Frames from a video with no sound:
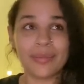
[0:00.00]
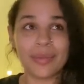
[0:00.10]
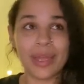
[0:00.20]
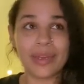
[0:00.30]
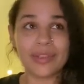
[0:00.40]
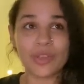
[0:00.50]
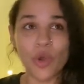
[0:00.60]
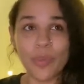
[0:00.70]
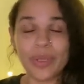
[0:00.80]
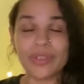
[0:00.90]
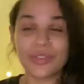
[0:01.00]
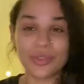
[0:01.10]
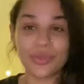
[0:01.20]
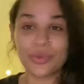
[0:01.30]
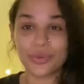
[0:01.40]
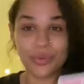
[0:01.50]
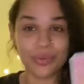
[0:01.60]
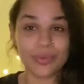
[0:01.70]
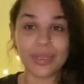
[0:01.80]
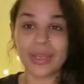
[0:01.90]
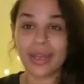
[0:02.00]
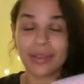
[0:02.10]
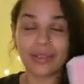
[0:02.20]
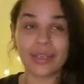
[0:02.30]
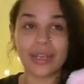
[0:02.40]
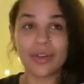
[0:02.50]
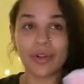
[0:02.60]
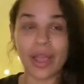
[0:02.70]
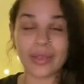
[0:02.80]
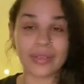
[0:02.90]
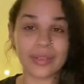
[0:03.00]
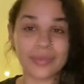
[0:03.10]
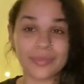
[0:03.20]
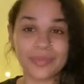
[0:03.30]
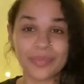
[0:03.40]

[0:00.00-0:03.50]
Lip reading: and is open to connecting and interacting.